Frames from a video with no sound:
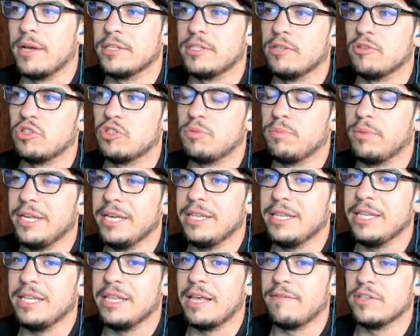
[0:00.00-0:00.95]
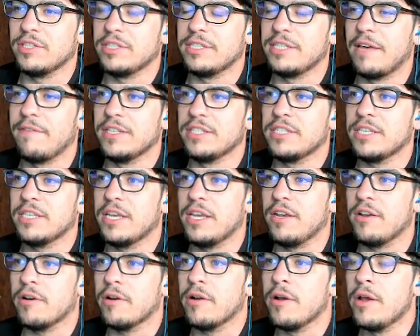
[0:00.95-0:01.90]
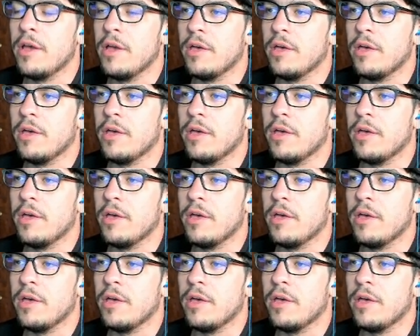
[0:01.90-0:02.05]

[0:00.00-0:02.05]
So splitting the level 7s here.